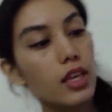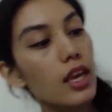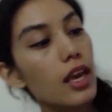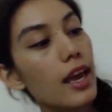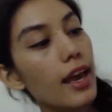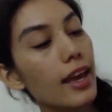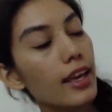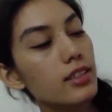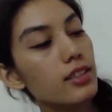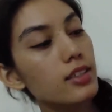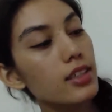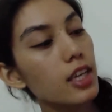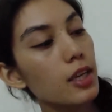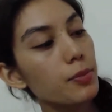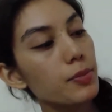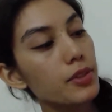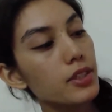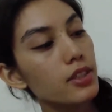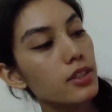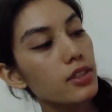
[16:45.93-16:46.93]
Hey
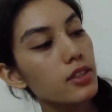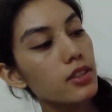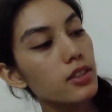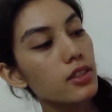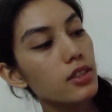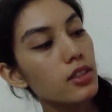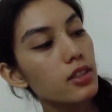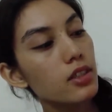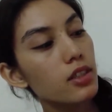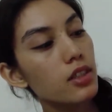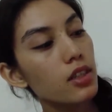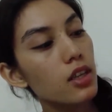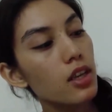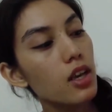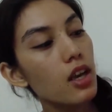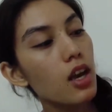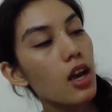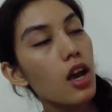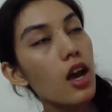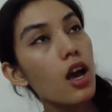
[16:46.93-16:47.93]
Snips,
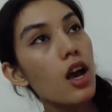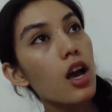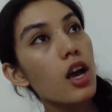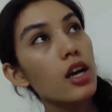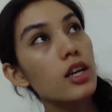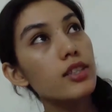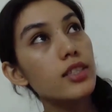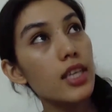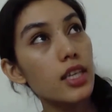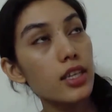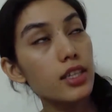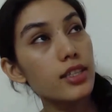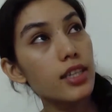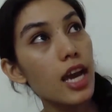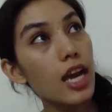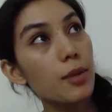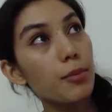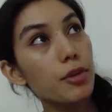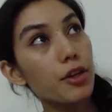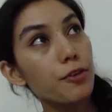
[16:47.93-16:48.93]
set a
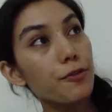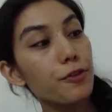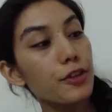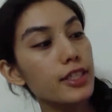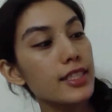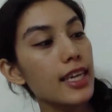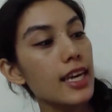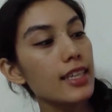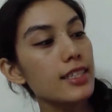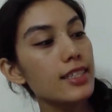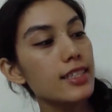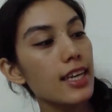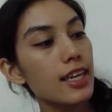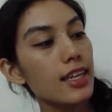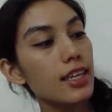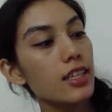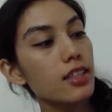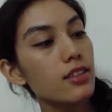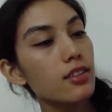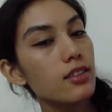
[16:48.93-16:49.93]
timer for 10
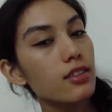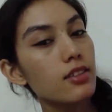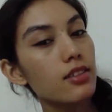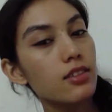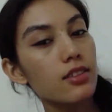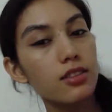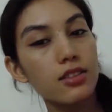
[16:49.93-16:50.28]
seconds.